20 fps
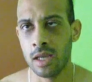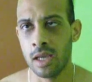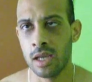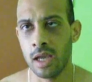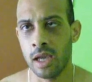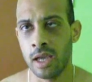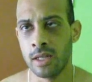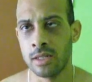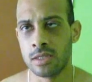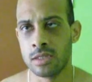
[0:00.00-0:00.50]

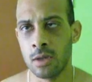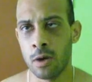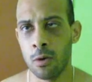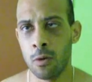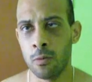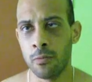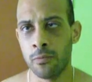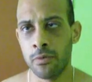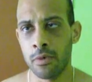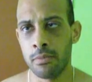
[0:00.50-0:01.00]
And
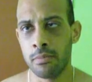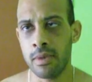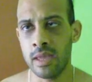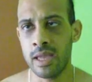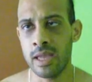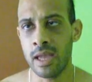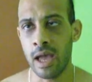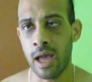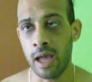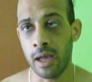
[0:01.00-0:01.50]
so for
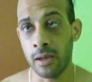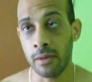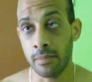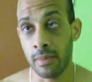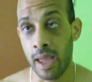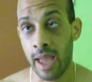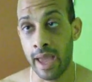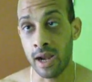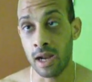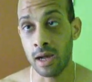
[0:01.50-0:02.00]
me,
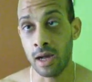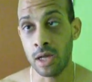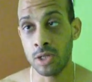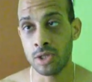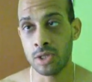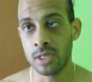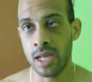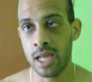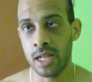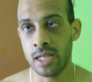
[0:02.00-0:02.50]
at
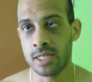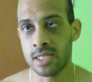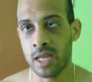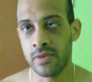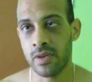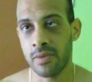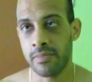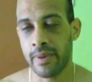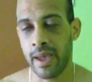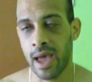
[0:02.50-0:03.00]

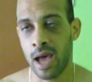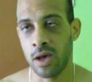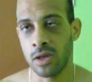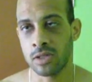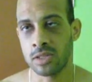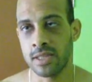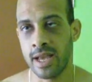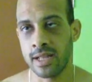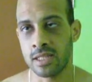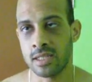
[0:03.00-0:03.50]
187
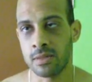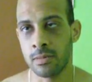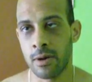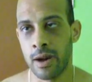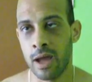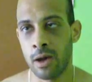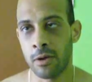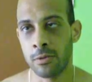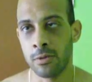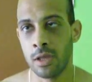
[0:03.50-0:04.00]
pounds, that's
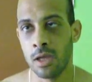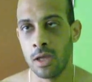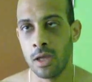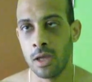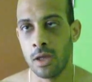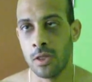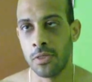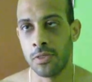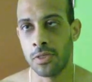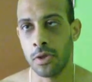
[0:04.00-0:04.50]
around
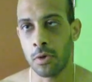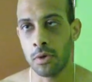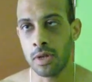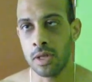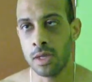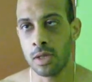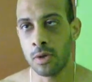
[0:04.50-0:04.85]
30